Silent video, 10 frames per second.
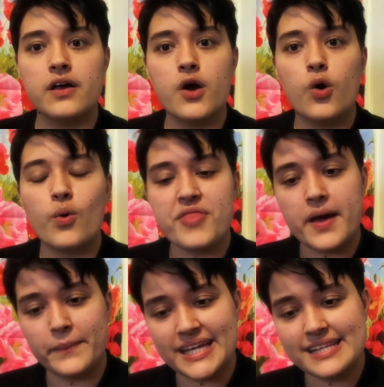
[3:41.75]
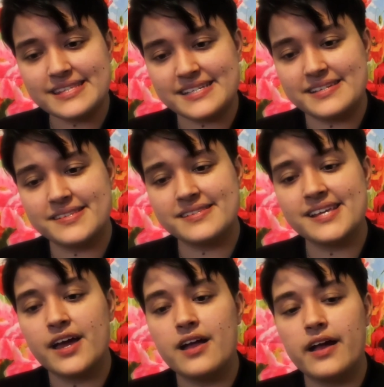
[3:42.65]
What that means is
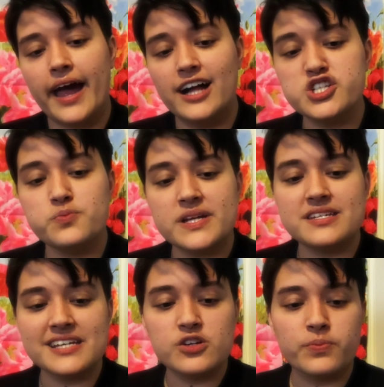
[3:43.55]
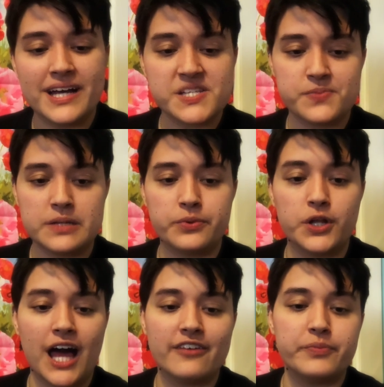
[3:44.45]
LGBTQ plus people
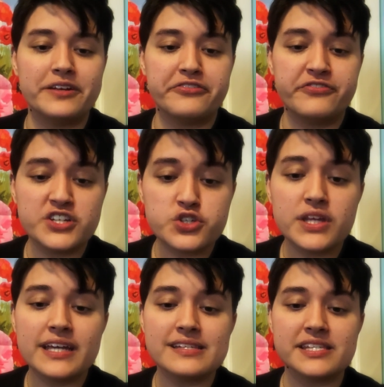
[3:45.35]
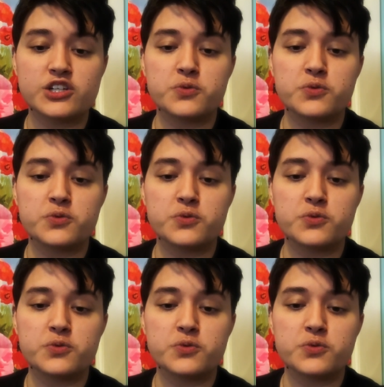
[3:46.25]
have been officially considered